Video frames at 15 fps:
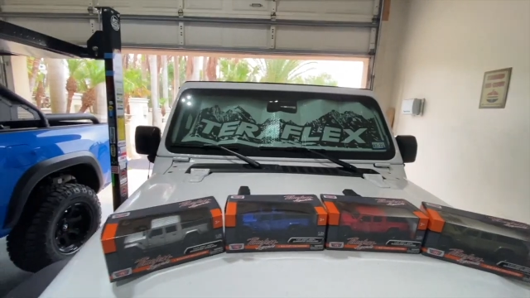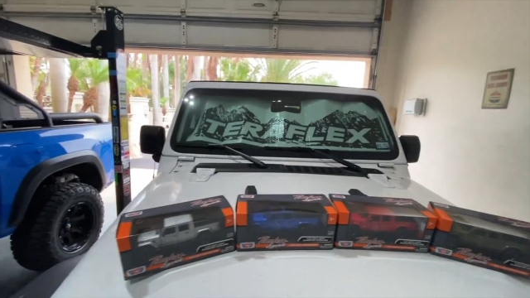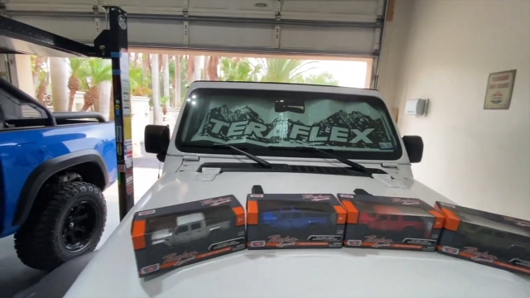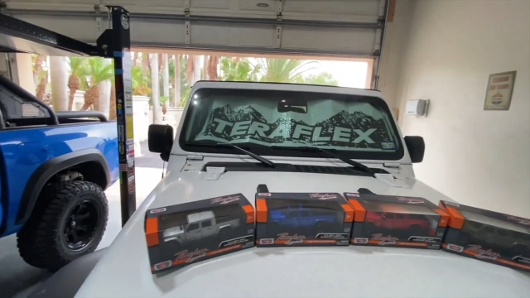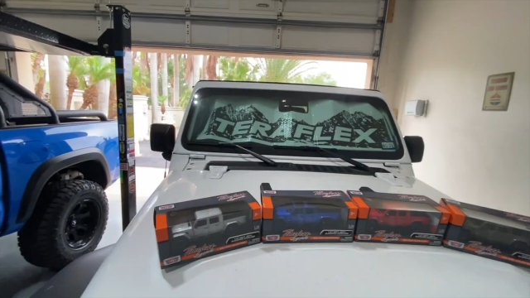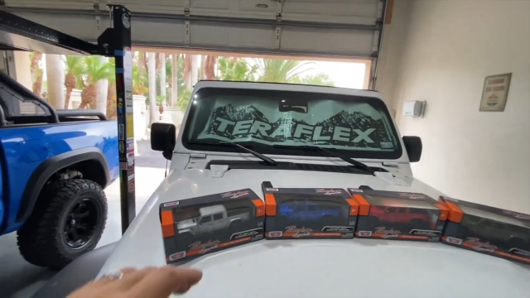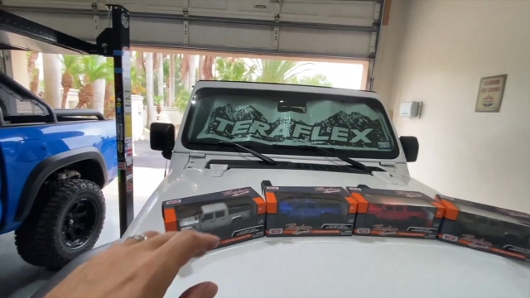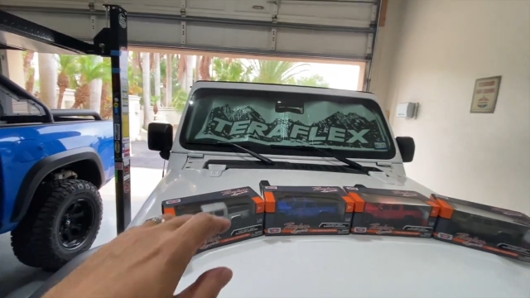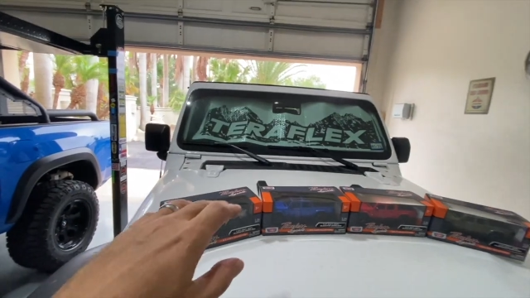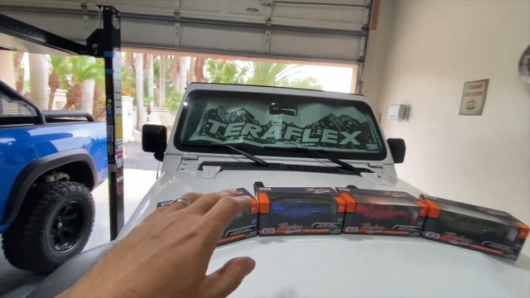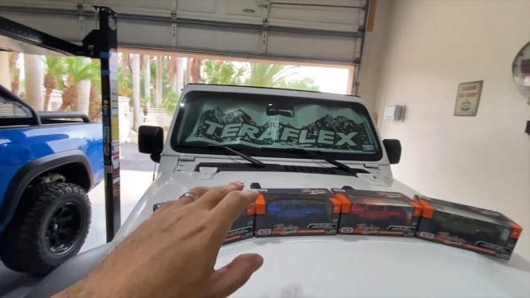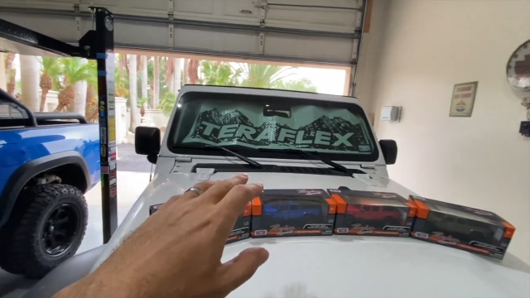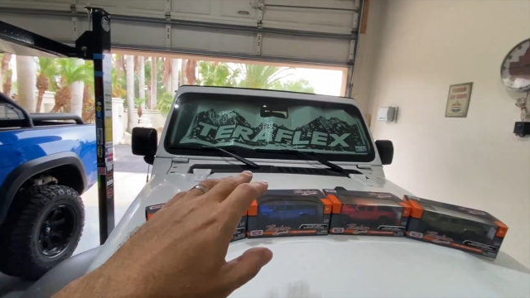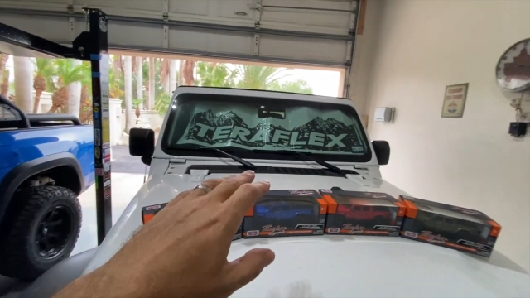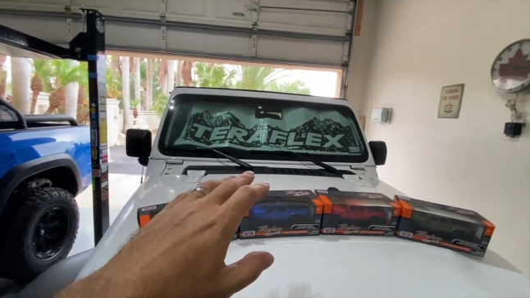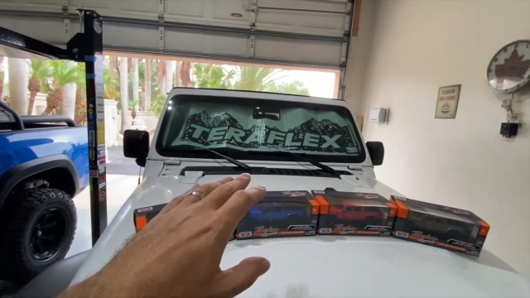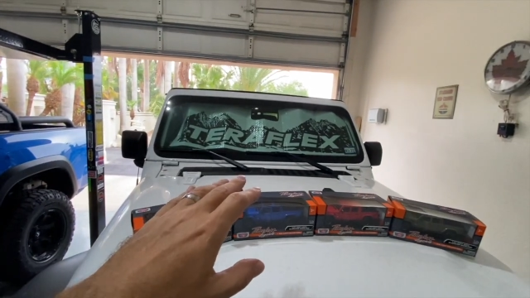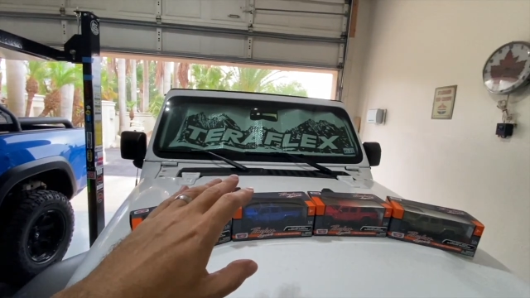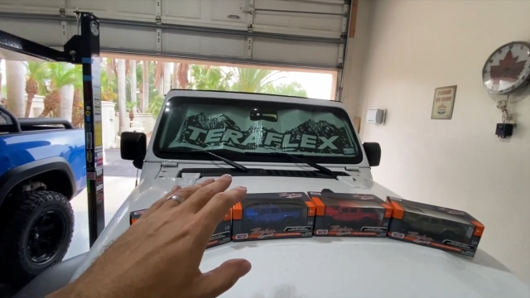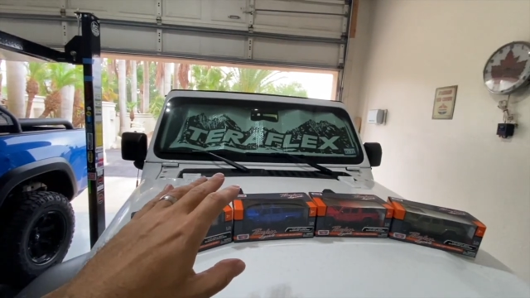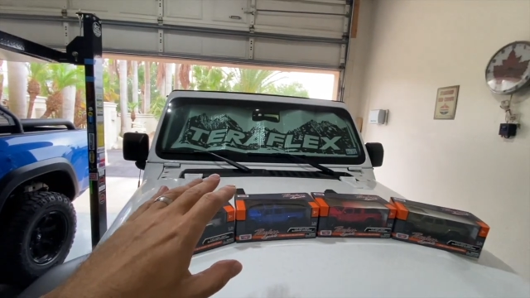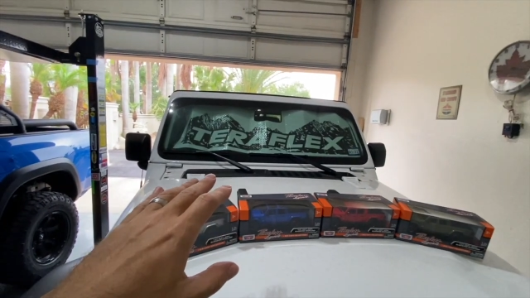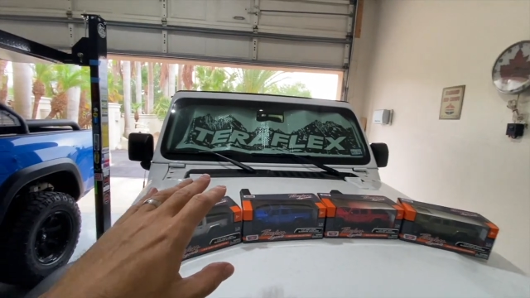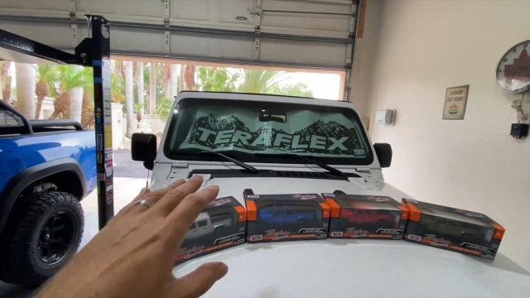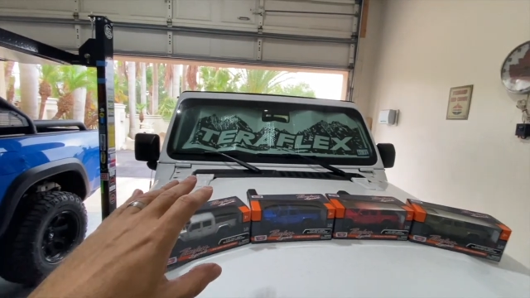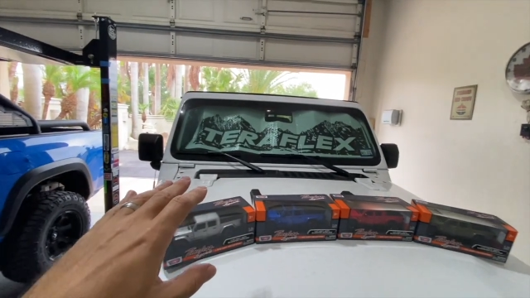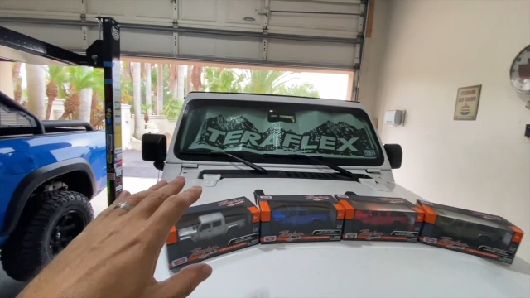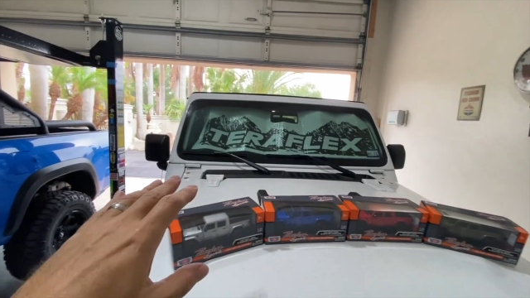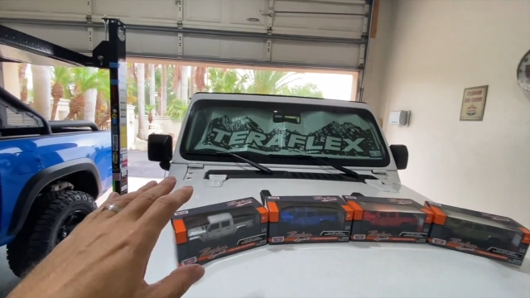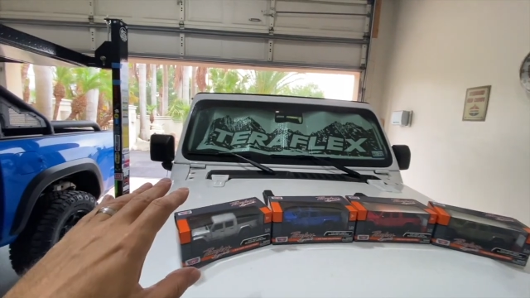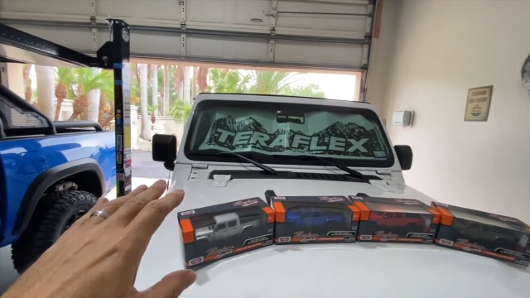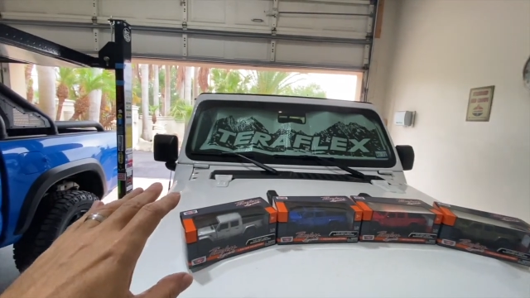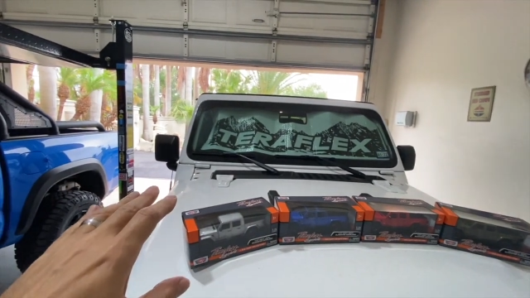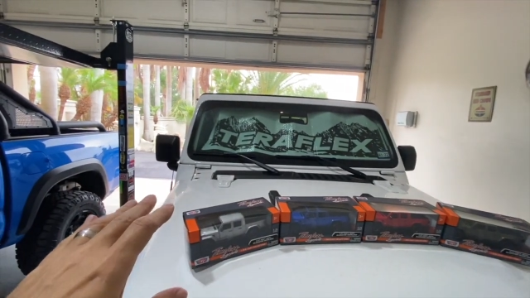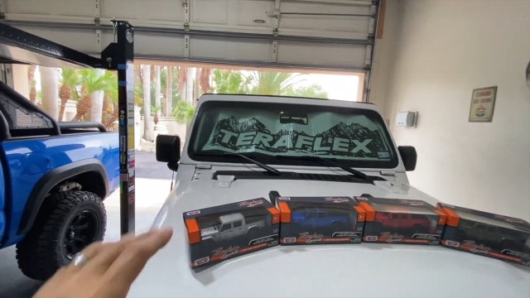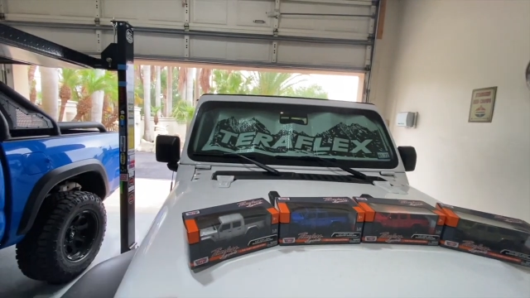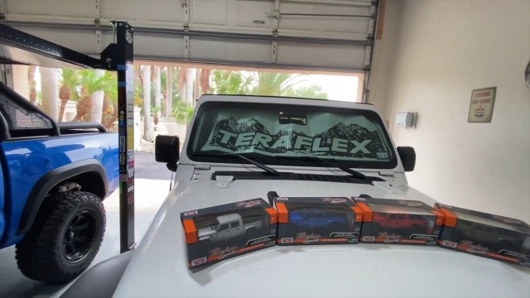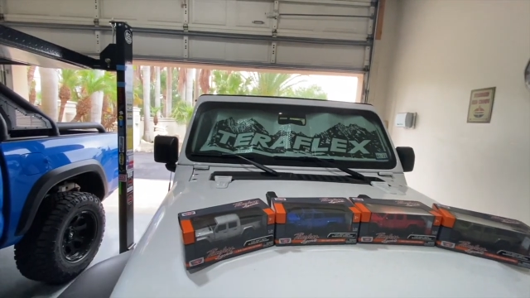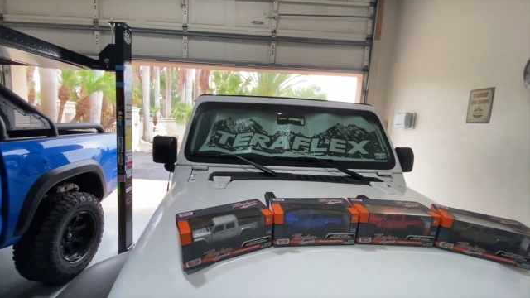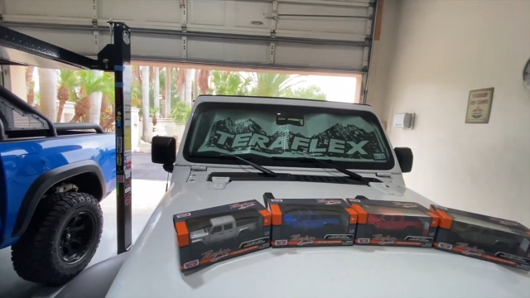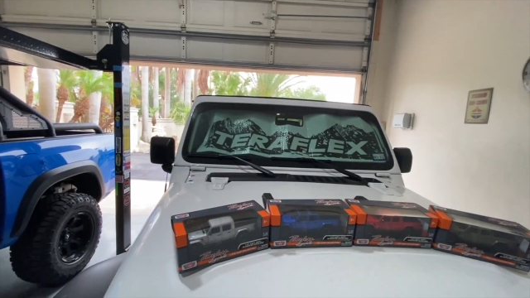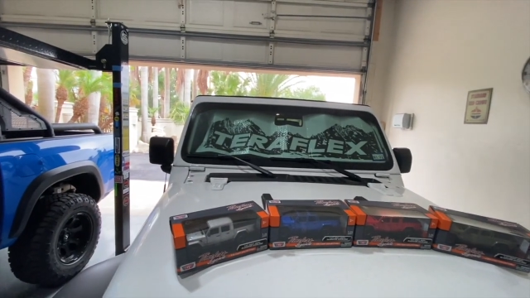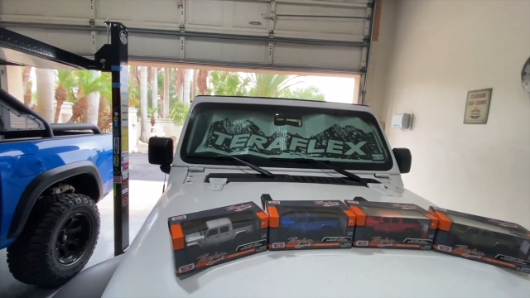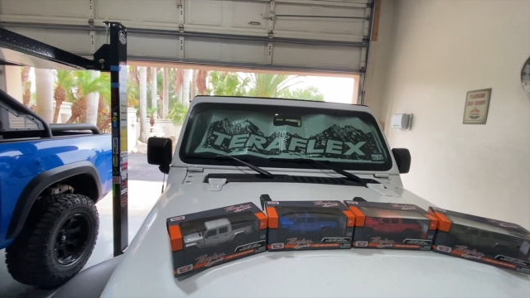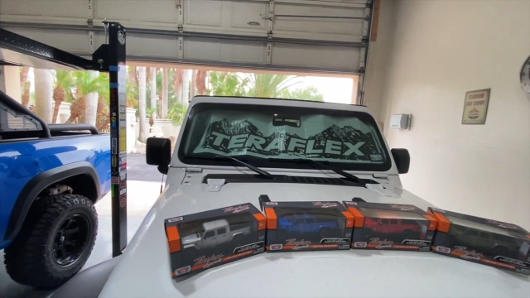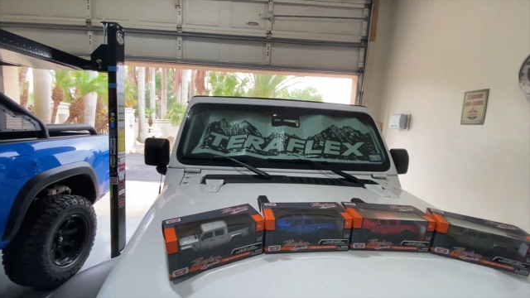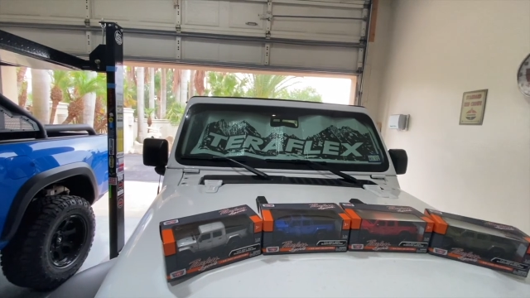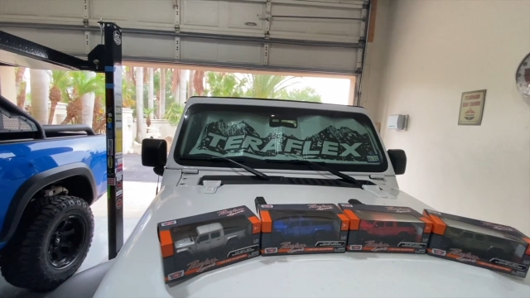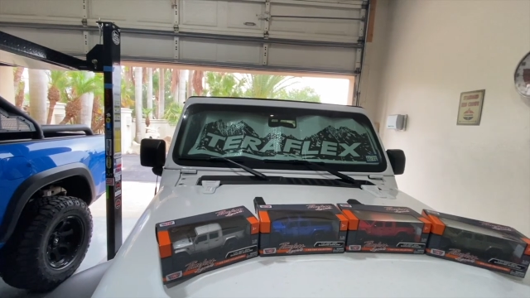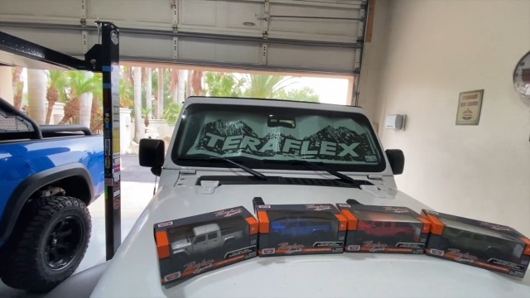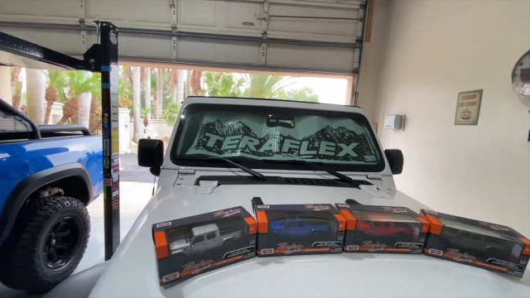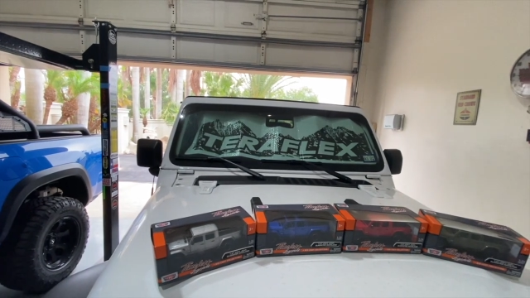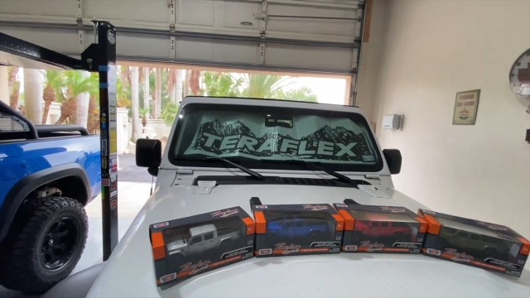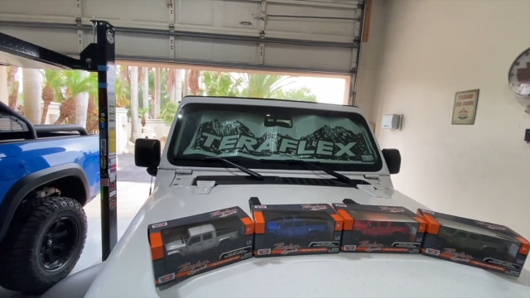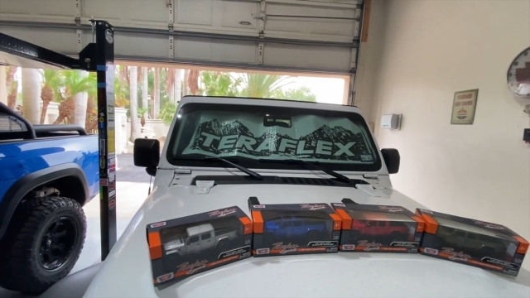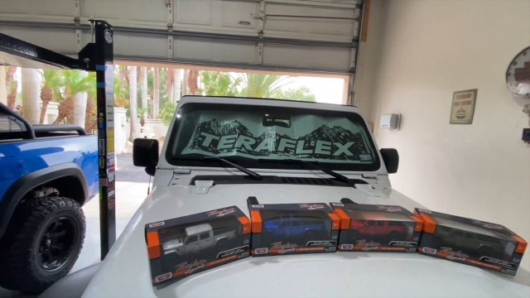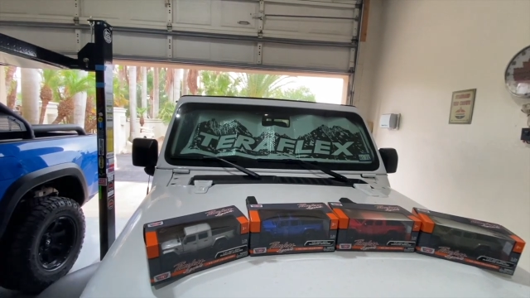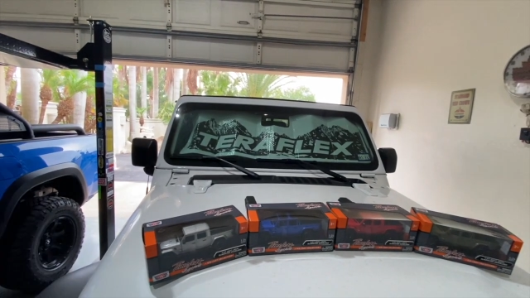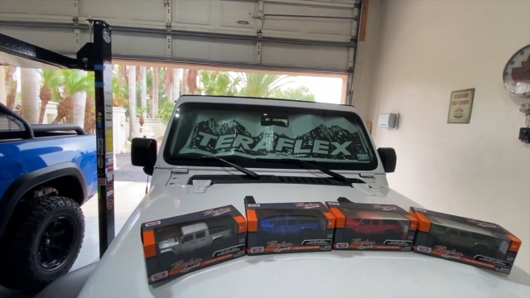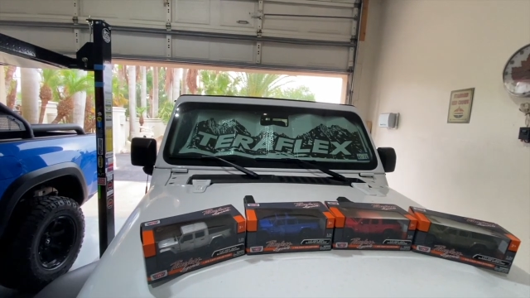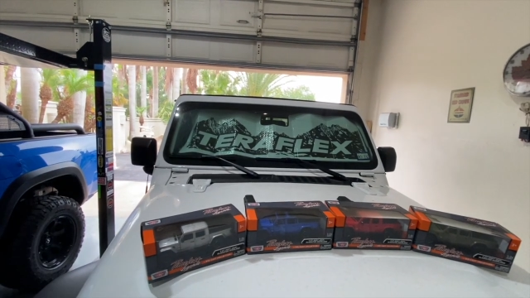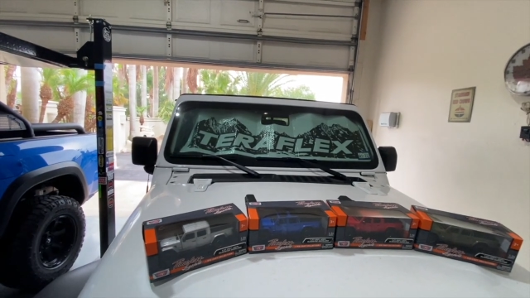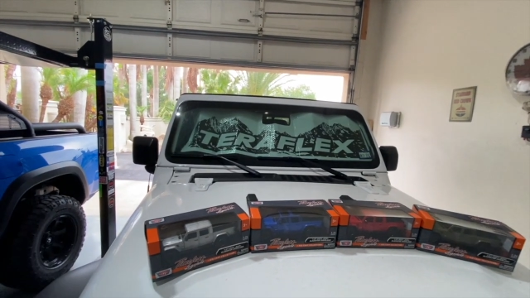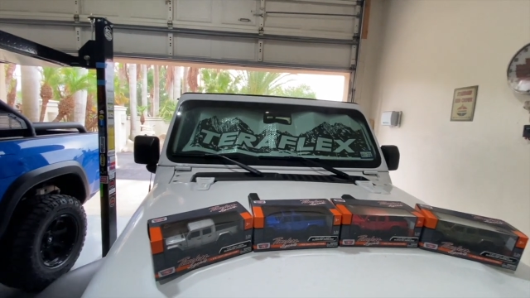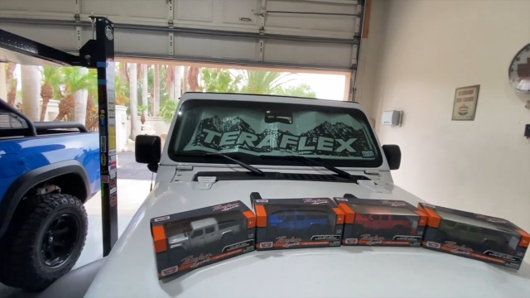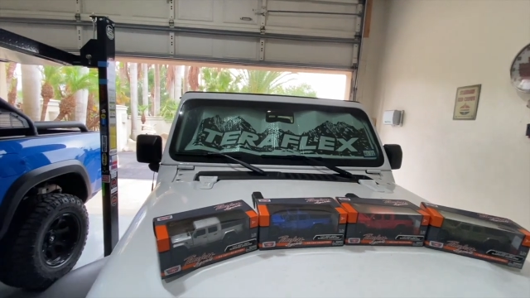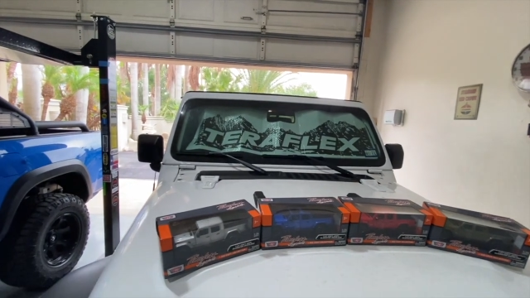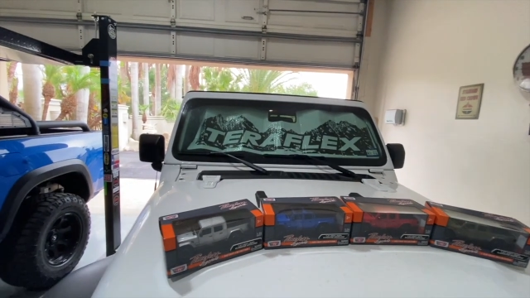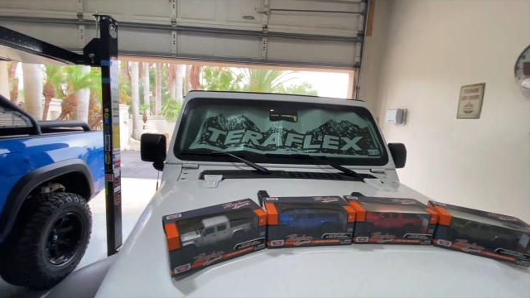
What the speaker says: Nobody's mouth can be seen.